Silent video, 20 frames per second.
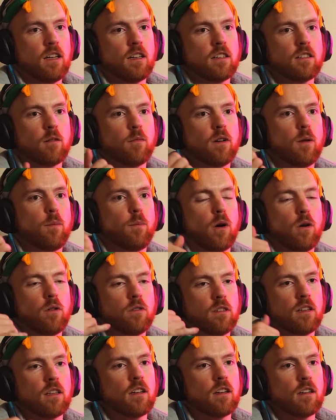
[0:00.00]
Somebody
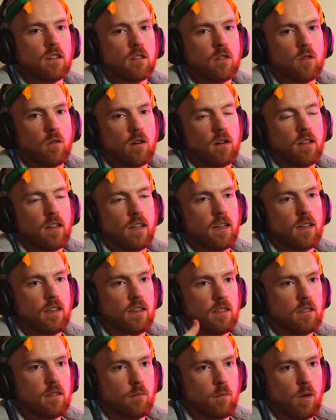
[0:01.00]
posted in the Discord like
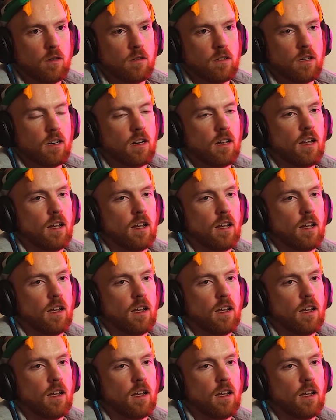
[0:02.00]
his music.